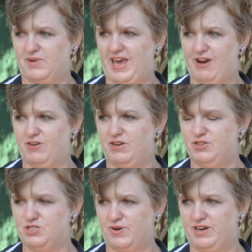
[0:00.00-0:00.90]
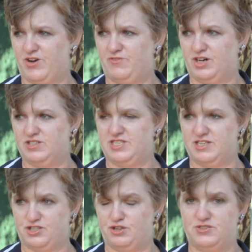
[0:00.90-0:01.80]
Karen, who's one of our
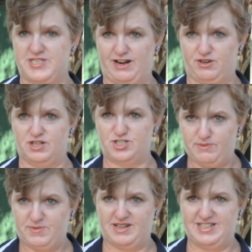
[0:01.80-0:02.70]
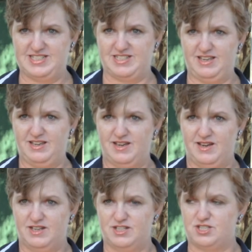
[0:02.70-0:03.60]
volunteers who's now going to adopt Khaleesi,
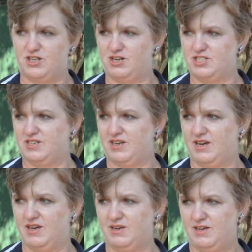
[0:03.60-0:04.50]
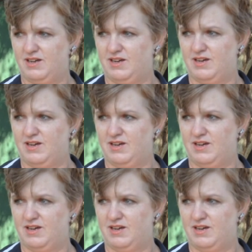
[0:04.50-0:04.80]
started